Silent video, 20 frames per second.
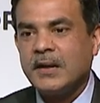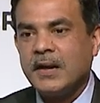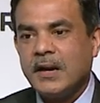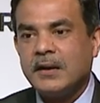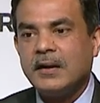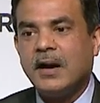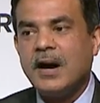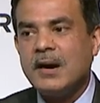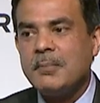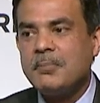
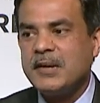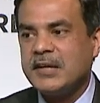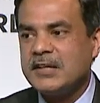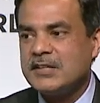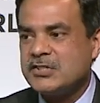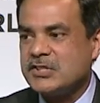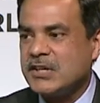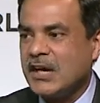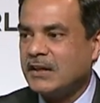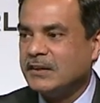And our
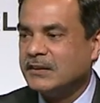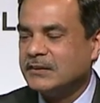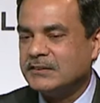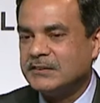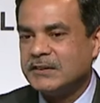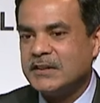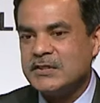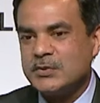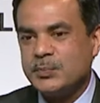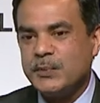biggest challenge
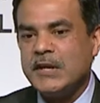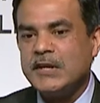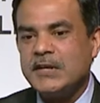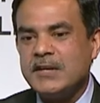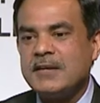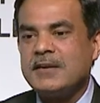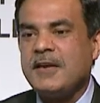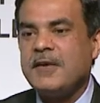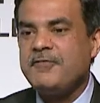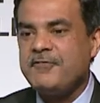is we need to
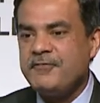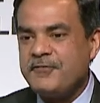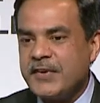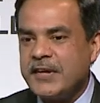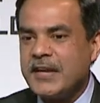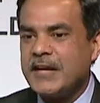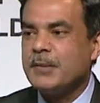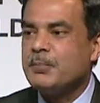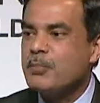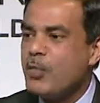keep
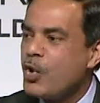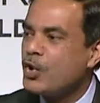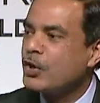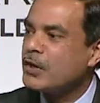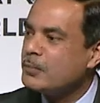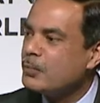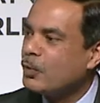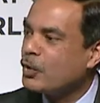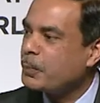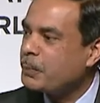fitting more
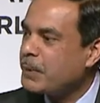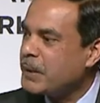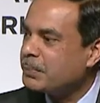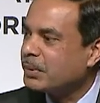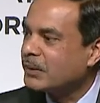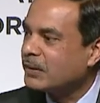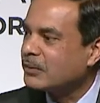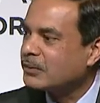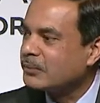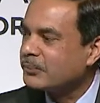and more
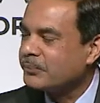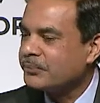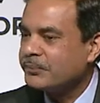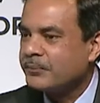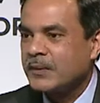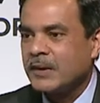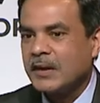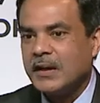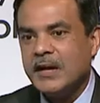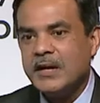people
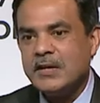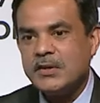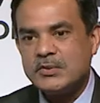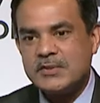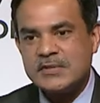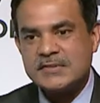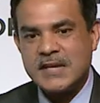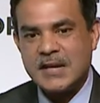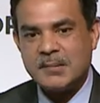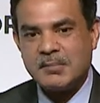into
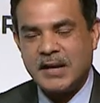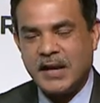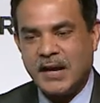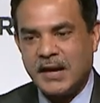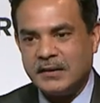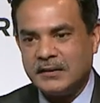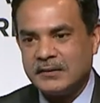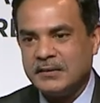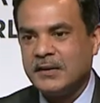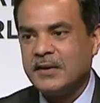the same
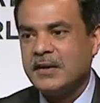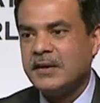land,